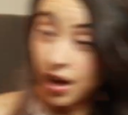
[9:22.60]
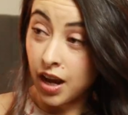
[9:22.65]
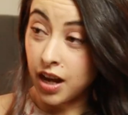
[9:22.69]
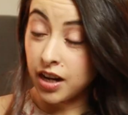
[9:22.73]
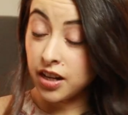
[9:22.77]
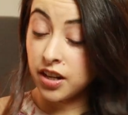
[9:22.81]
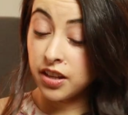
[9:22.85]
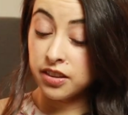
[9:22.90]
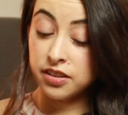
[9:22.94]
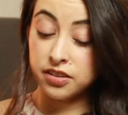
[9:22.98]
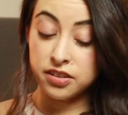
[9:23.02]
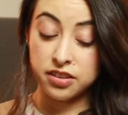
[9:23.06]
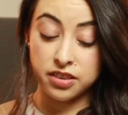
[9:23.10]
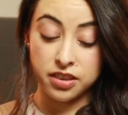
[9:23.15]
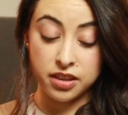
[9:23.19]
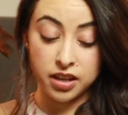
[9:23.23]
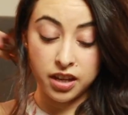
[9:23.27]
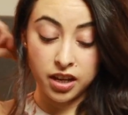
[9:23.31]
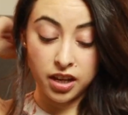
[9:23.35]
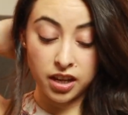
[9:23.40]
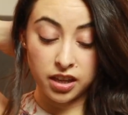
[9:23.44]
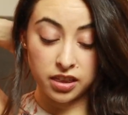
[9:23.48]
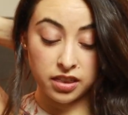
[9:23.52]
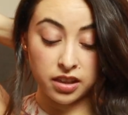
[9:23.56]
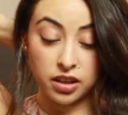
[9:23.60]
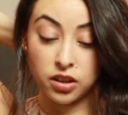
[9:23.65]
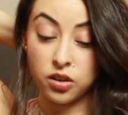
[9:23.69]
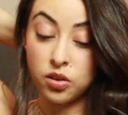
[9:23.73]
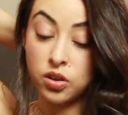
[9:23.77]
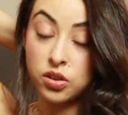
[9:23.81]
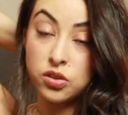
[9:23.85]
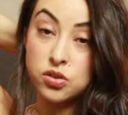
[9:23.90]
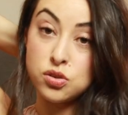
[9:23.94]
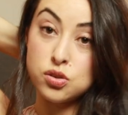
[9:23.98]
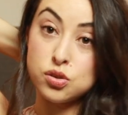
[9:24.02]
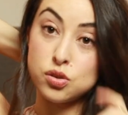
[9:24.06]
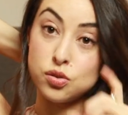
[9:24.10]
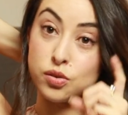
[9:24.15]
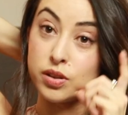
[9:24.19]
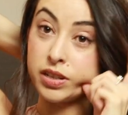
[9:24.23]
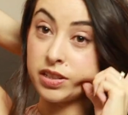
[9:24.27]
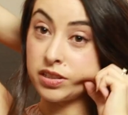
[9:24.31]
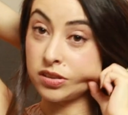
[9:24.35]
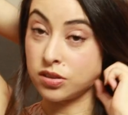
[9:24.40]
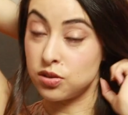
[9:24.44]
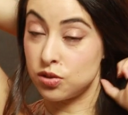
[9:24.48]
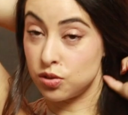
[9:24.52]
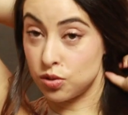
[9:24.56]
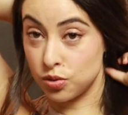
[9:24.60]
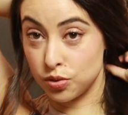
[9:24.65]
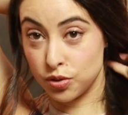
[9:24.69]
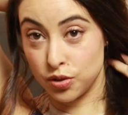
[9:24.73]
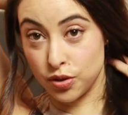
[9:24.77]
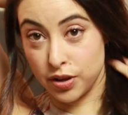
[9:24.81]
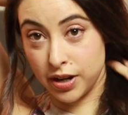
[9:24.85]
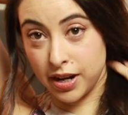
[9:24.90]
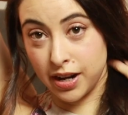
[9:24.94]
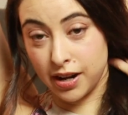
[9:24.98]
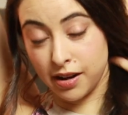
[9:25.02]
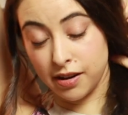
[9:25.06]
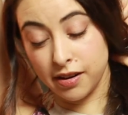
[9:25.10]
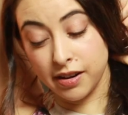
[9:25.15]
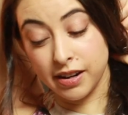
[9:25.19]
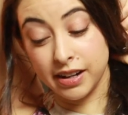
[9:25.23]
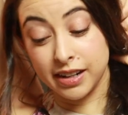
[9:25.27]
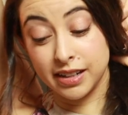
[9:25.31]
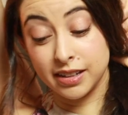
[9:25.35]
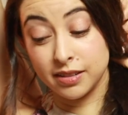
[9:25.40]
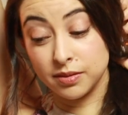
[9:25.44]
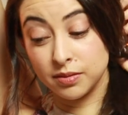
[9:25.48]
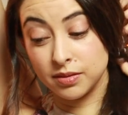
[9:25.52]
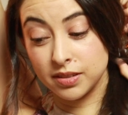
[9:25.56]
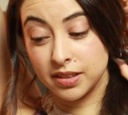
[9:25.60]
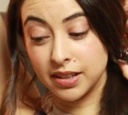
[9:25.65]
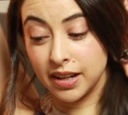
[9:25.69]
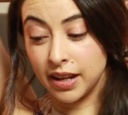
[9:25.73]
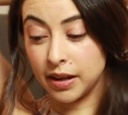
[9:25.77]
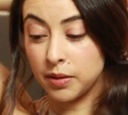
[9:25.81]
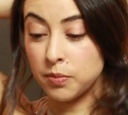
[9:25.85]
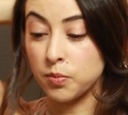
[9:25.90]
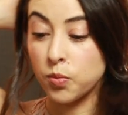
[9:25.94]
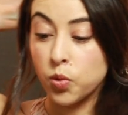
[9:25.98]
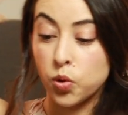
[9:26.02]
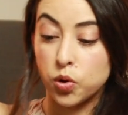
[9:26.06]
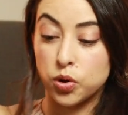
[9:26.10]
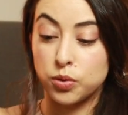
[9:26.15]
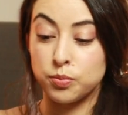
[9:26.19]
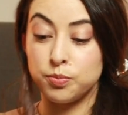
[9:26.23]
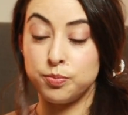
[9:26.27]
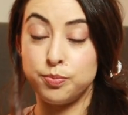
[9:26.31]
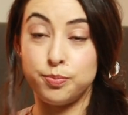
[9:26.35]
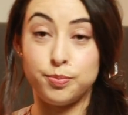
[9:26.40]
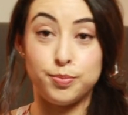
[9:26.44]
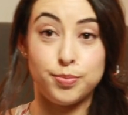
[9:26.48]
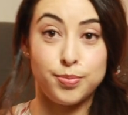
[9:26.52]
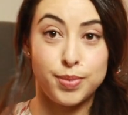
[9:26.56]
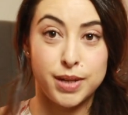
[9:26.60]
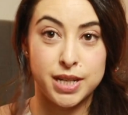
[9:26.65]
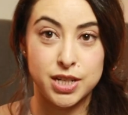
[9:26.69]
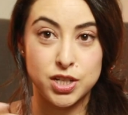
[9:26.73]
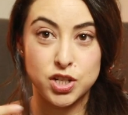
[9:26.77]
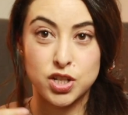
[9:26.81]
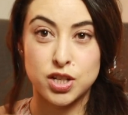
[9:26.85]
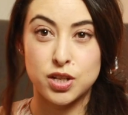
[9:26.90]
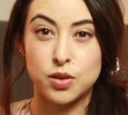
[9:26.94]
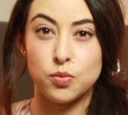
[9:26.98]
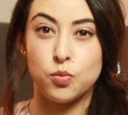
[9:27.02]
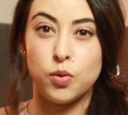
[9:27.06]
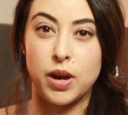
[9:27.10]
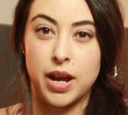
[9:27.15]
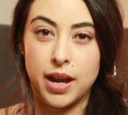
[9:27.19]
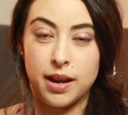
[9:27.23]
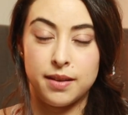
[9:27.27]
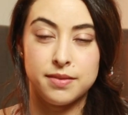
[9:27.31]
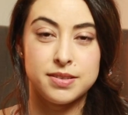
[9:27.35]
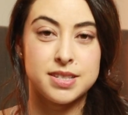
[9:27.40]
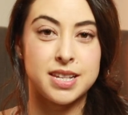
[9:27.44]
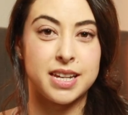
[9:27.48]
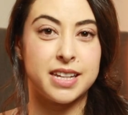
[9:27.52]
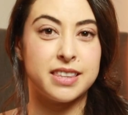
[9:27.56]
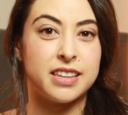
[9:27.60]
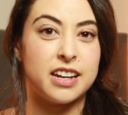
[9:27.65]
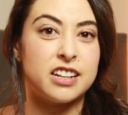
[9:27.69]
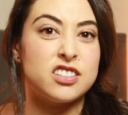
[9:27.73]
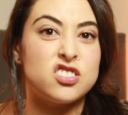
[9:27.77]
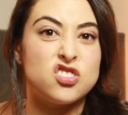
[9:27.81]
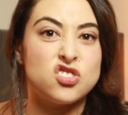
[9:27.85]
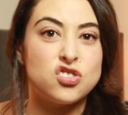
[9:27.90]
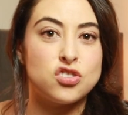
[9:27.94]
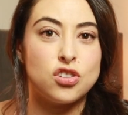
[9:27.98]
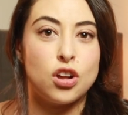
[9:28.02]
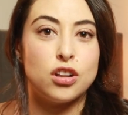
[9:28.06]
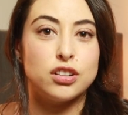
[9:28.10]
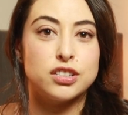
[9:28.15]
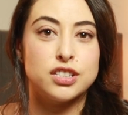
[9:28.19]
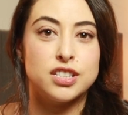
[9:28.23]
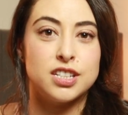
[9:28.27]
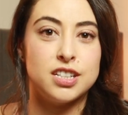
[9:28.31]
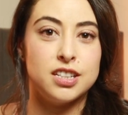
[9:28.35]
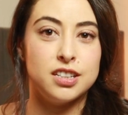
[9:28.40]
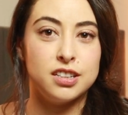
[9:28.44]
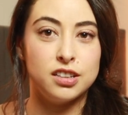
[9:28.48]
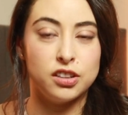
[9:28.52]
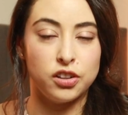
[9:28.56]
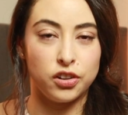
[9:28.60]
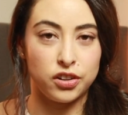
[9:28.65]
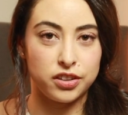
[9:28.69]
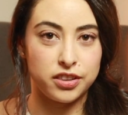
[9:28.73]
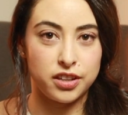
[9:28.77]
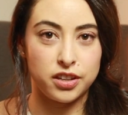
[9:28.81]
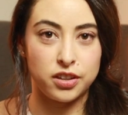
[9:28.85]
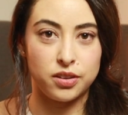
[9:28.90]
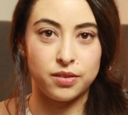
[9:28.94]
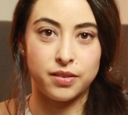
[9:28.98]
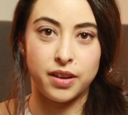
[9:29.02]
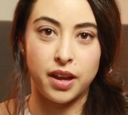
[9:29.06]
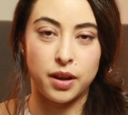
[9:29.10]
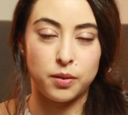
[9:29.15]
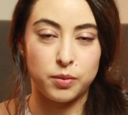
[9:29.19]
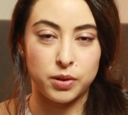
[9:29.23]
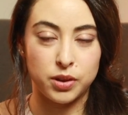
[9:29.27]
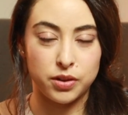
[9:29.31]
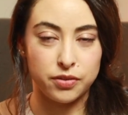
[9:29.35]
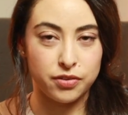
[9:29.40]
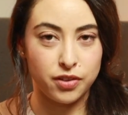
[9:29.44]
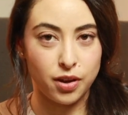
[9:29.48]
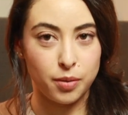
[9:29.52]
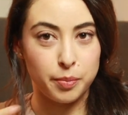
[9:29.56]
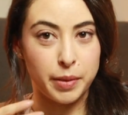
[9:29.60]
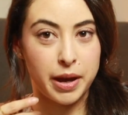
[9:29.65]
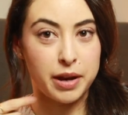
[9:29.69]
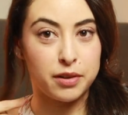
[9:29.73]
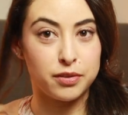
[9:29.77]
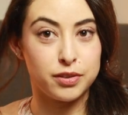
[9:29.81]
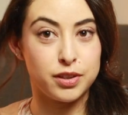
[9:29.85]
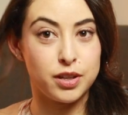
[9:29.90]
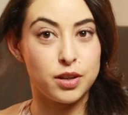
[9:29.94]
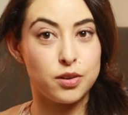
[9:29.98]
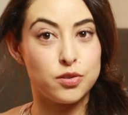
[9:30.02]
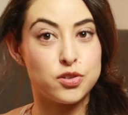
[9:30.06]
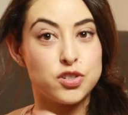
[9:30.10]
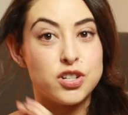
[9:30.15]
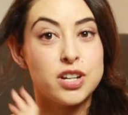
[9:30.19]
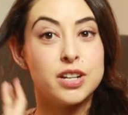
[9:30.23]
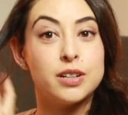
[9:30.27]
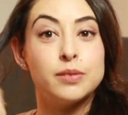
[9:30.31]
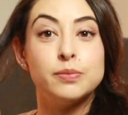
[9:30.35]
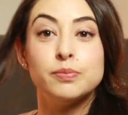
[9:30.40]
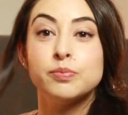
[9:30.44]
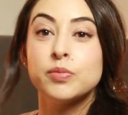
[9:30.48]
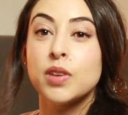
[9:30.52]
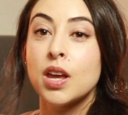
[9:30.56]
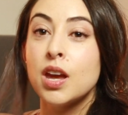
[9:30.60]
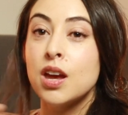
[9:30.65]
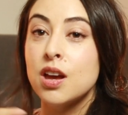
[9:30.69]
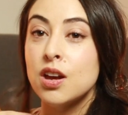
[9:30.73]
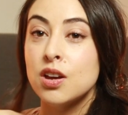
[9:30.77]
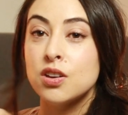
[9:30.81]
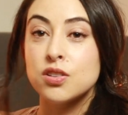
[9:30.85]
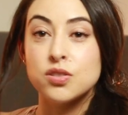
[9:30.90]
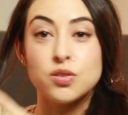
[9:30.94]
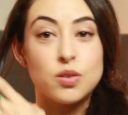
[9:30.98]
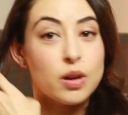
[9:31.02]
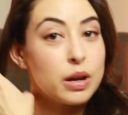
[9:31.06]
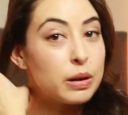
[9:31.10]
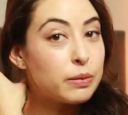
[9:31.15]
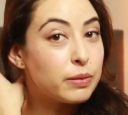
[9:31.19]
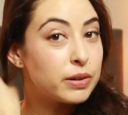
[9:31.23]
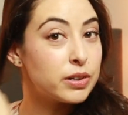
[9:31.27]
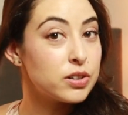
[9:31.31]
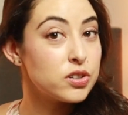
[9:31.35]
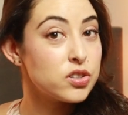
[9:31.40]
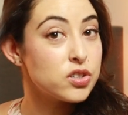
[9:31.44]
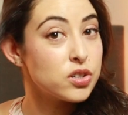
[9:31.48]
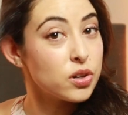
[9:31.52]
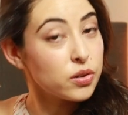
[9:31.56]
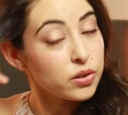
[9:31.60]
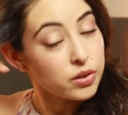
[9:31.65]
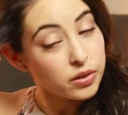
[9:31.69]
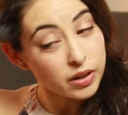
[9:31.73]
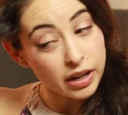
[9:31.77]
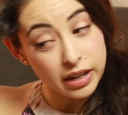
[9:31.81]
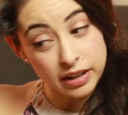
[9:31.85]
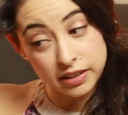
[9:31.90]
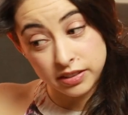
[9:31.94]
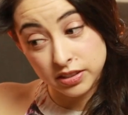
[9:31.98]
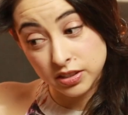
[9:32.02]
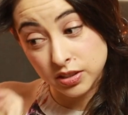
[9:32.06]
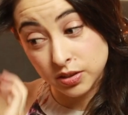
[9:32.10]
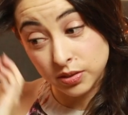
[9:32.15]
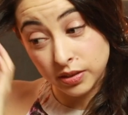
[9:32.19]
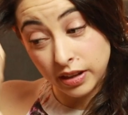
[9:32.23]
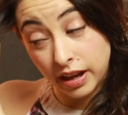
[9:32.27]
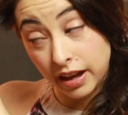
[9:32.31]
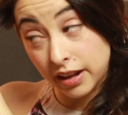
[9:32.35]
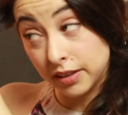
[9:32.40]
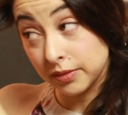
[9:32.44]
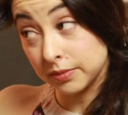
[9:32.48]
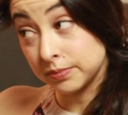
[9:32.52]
Another thing that you can do is do your hair in like more beachy waves, like that salty look that you get when you've come out of the ocean. So I wanna show you how to do that.